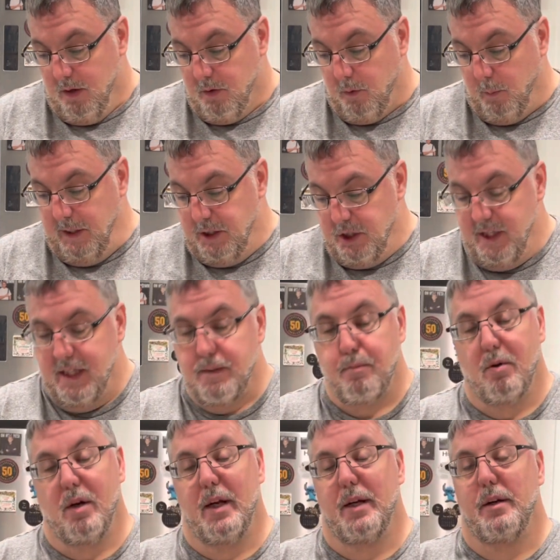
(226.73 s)
three cheese
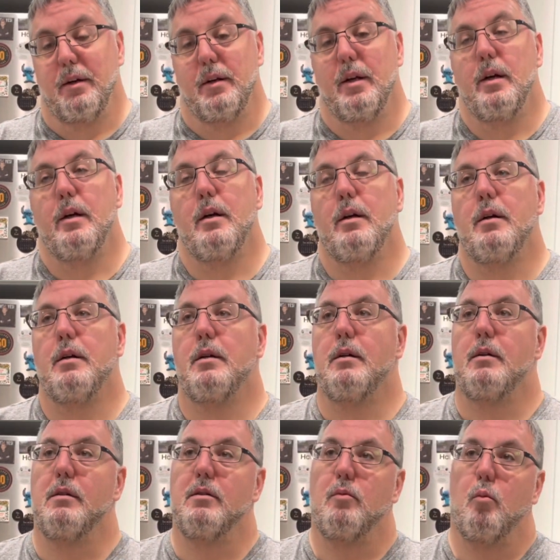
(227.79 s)
blend.
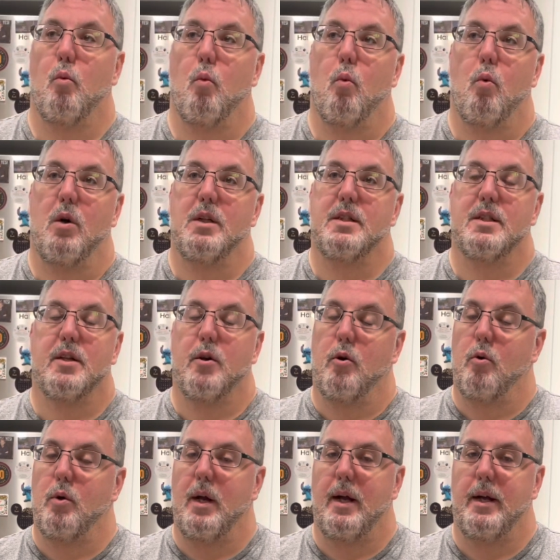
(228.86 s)
Let's
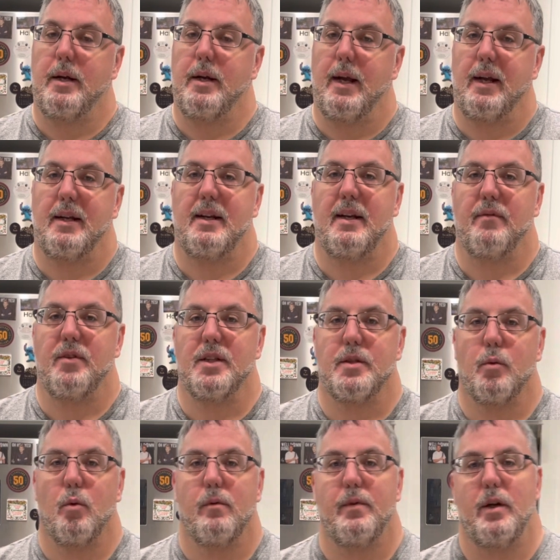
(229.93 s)
go ahead and give this a
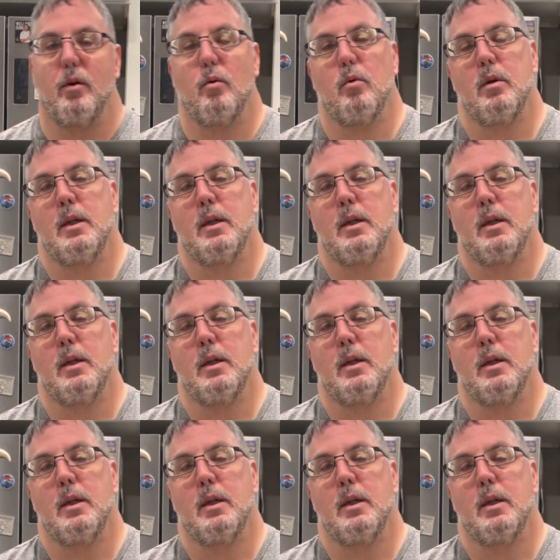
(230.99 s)
review.